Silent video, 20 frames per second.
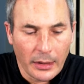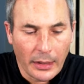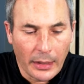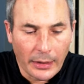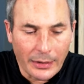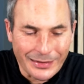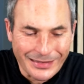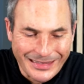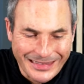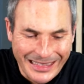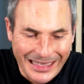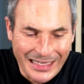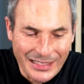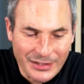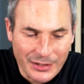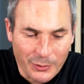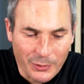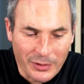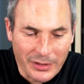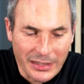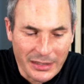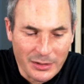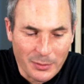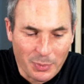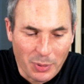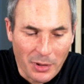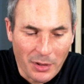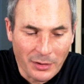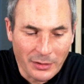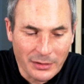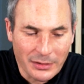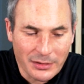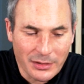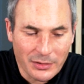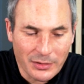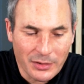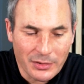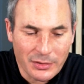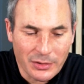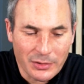And it says that when he departed
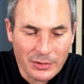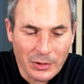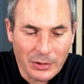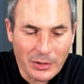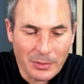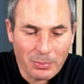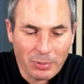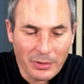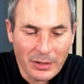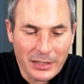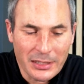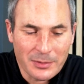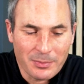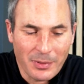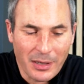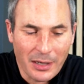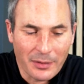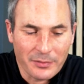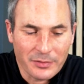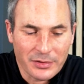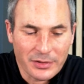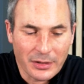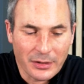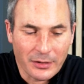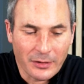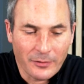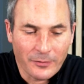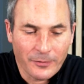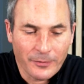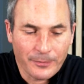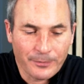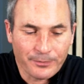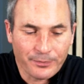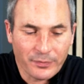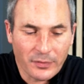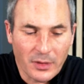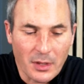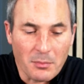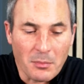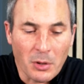to this deserted place by himself,
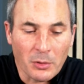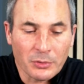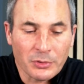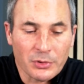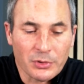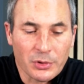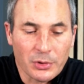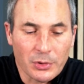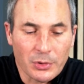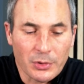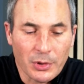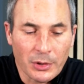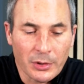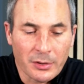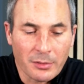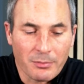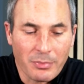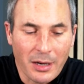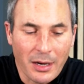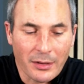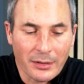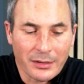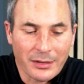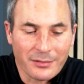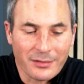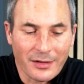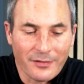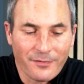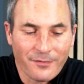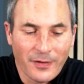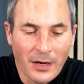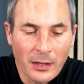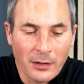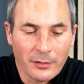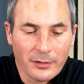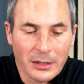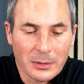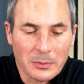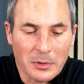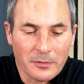the multitudes heard about it and they
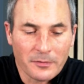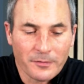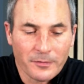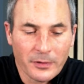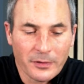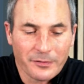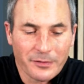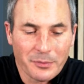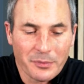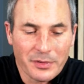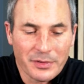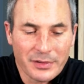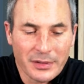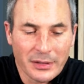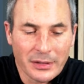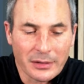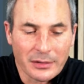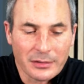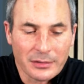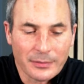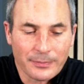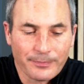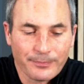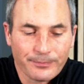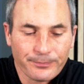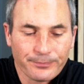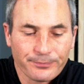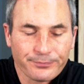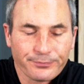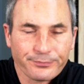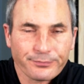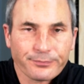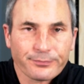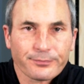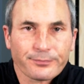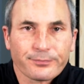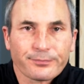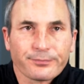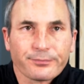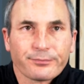followed him on foot from the cities.
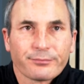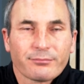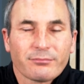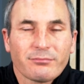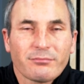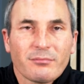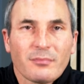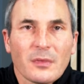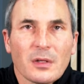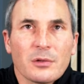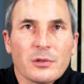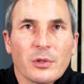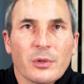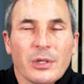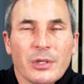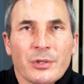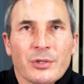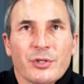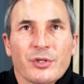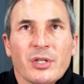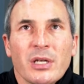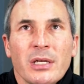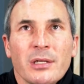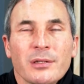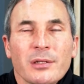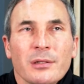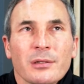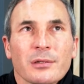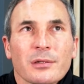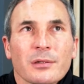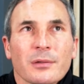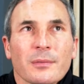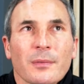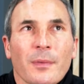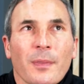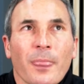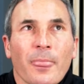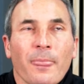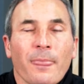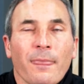So here's Jesus,
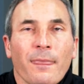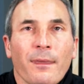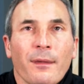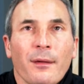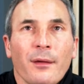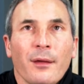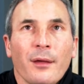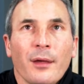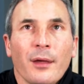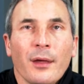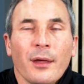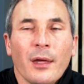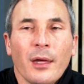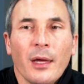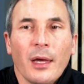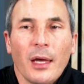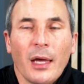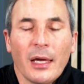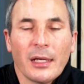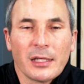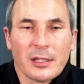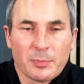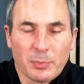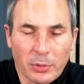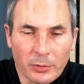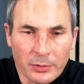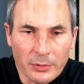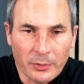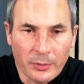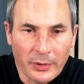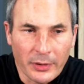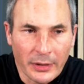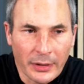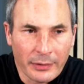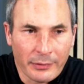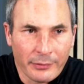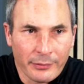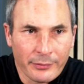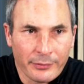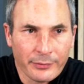and he's pulled
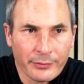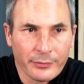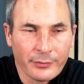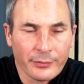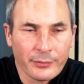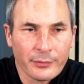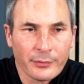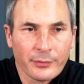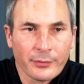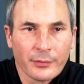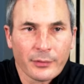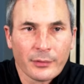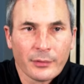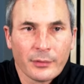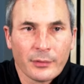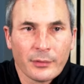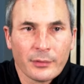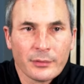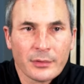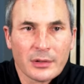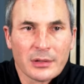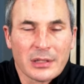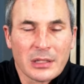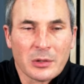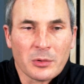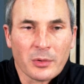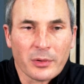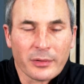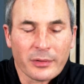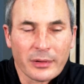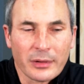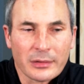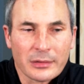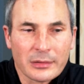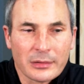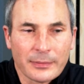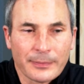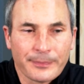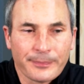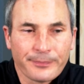away to deal with
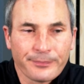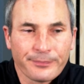this.